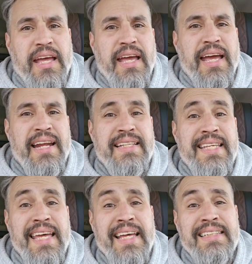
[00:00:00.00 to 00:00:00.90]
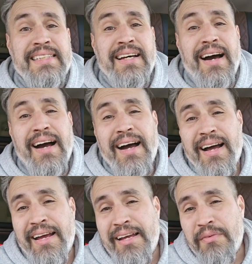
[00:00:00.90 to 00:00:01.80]
And it takes
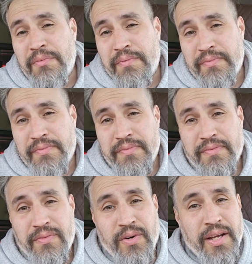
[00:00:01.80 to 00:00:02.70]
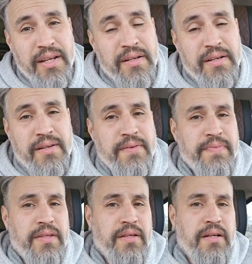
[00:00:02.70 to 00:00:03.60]
time, right?
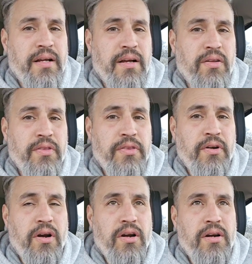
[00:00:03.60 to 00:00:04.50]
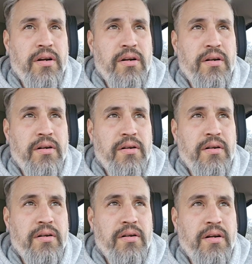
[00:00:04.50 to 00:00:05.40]
There are
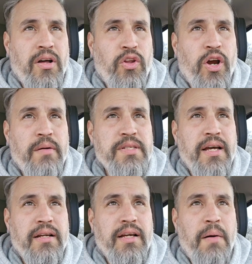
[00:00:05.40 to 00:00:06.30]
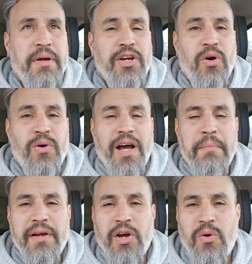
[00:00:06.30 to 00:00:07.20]
alarms that come and go, come
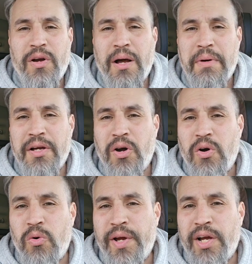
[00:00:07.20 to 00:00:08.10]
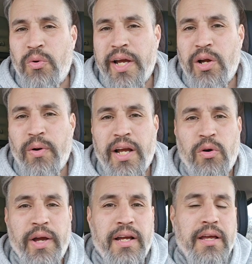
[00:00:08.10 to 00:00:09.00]
and go, come and go, quick, quick, quick,
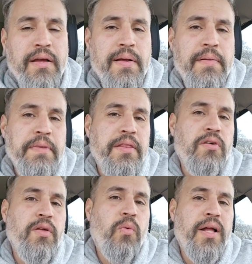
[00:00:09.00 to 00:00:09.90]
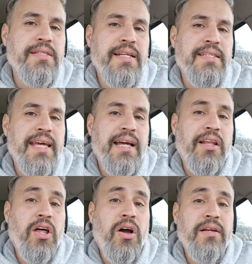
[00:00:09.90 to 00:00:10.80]
quick. And they're the ones that take a
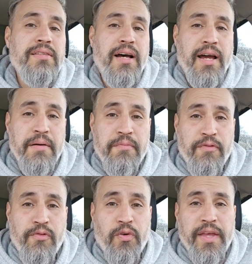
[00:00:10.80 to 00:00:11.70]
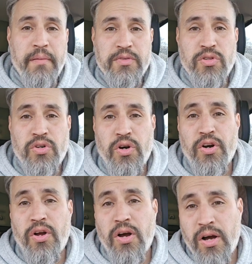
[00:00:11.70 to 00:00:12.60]
long time for them to
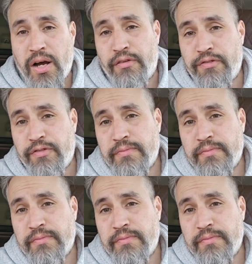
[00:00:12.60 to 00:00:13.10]
turn off.